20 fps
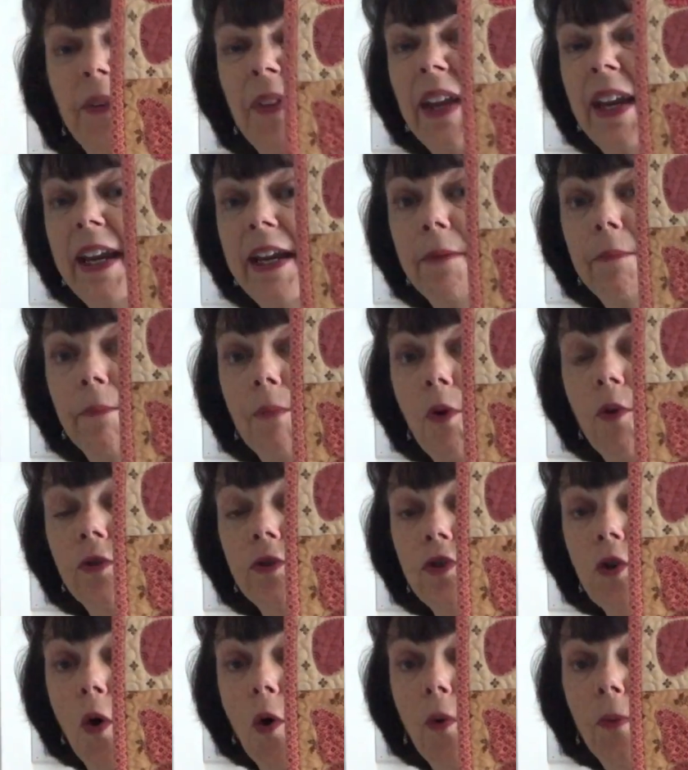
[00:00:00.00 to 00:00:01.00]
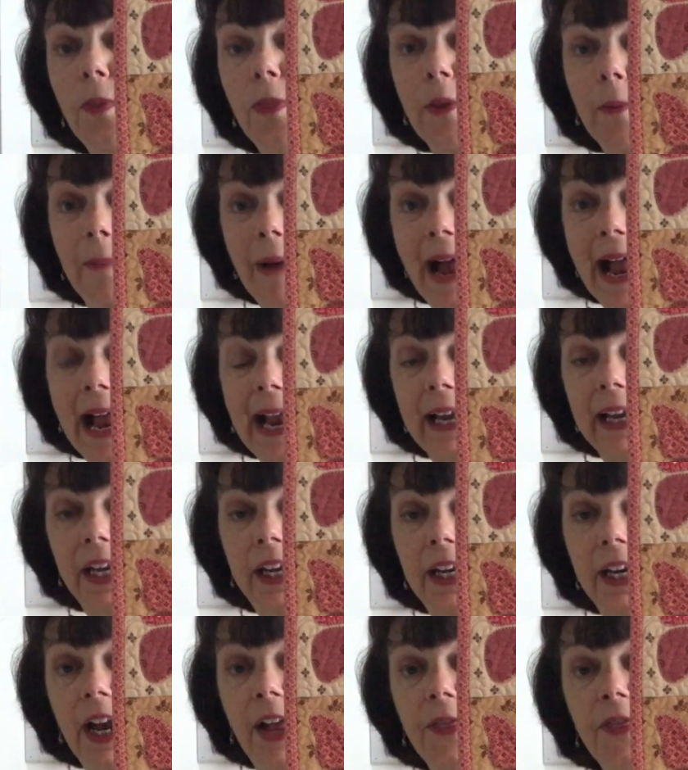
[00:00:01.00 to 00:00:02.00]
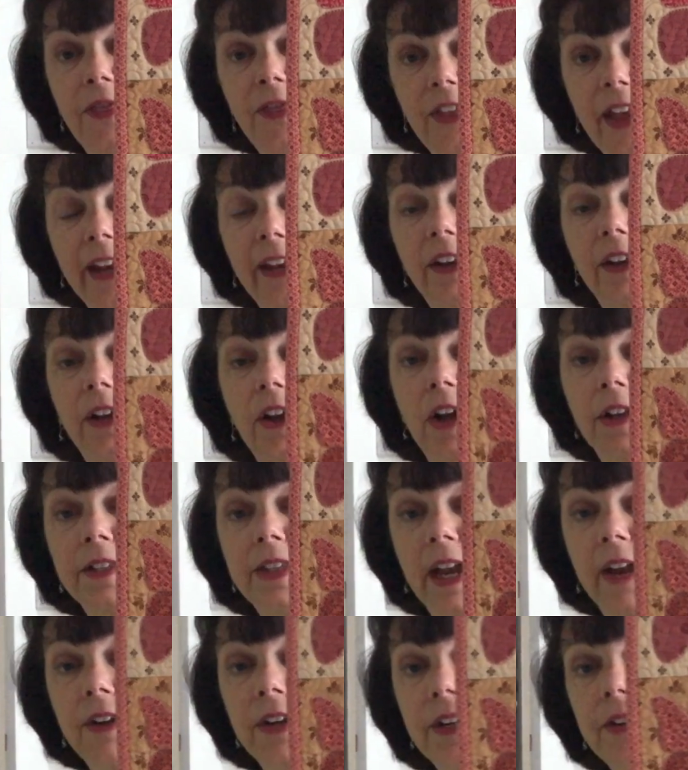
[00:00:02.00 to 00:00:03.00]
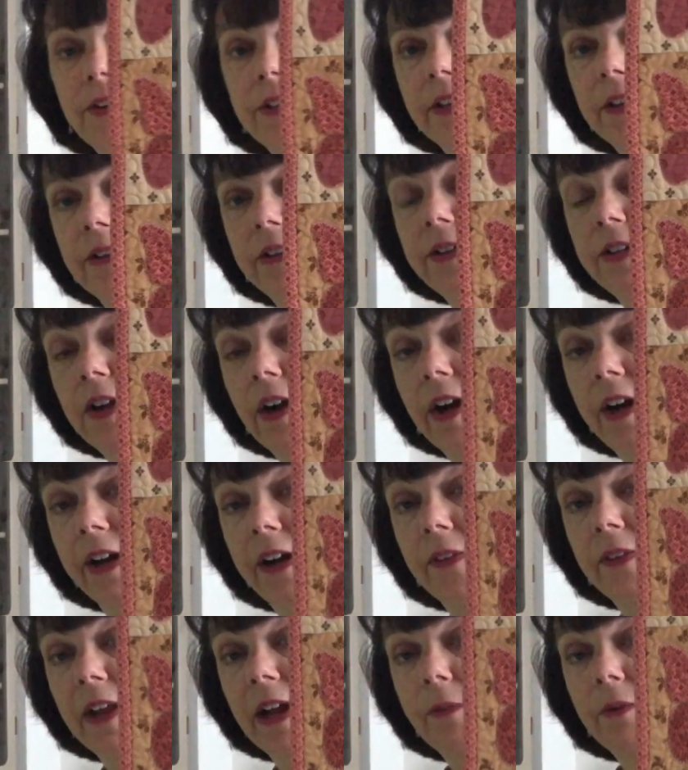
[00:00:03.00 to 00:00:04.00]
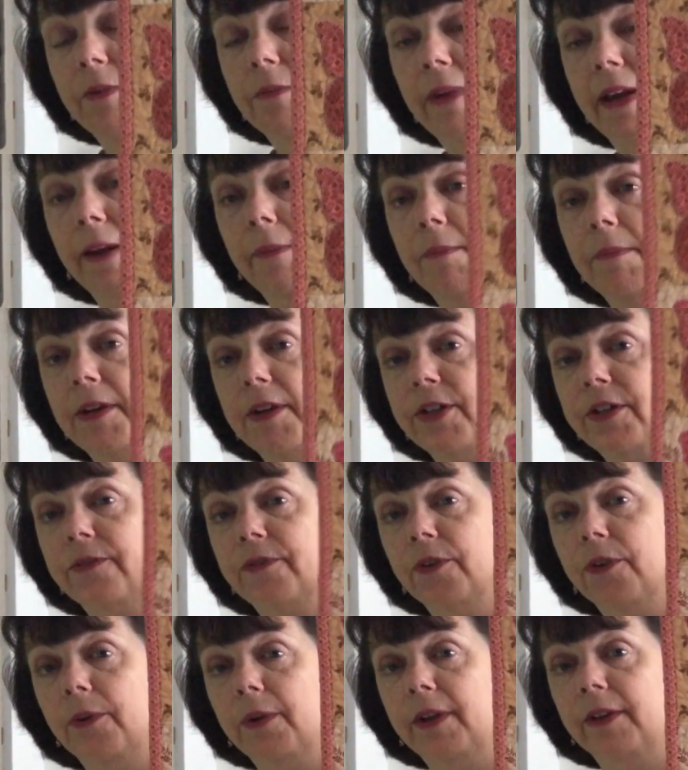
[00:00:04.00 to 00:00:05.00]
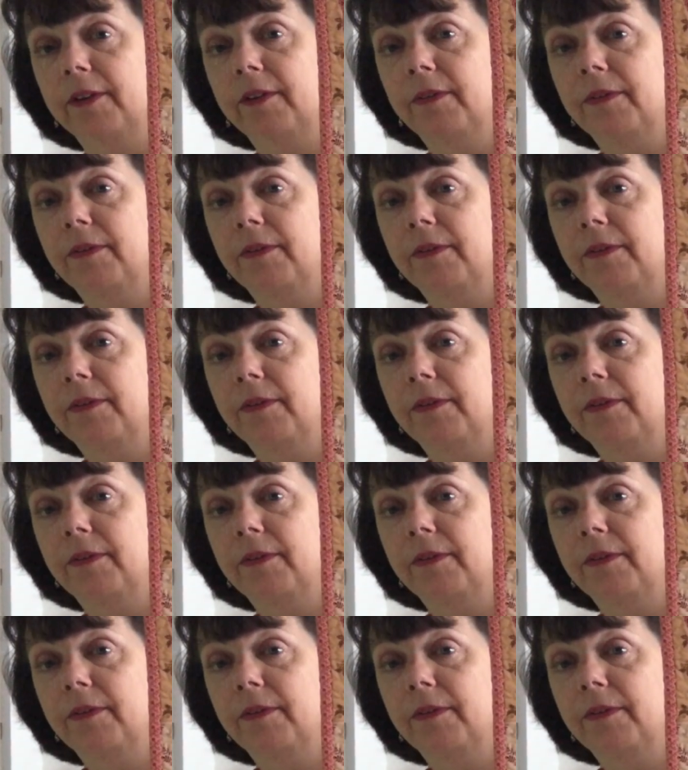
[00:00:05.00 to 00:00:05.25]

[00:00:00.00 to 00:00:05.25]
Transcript: the heat and bond on the back and then cut out using the die, and that would make a beautiful quilt.